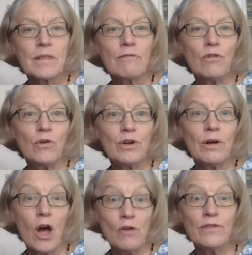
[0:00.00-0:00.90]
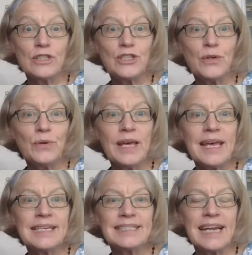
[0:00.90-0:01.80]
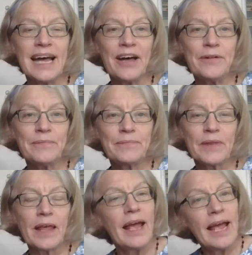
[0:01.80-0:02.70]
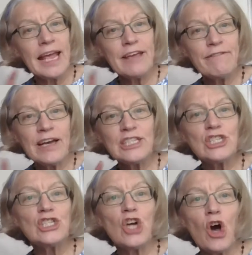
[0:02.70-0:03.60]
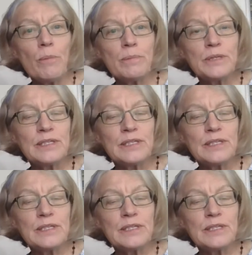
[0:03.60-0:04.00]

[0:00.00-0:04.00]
for over 2 years now. If I stopped,